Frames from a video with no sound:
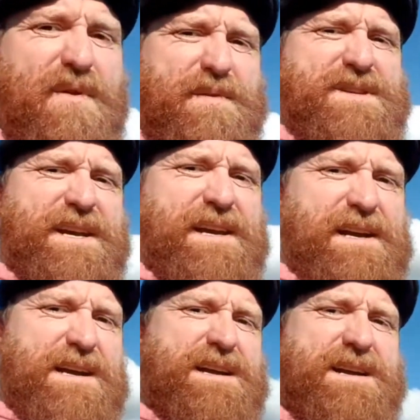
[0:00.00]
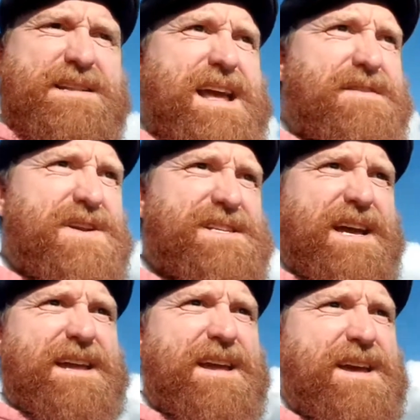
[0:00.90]
property, dare I
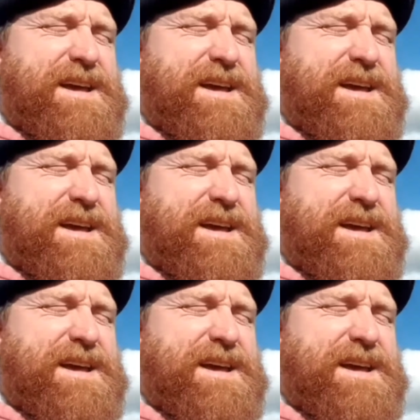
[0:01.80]
say.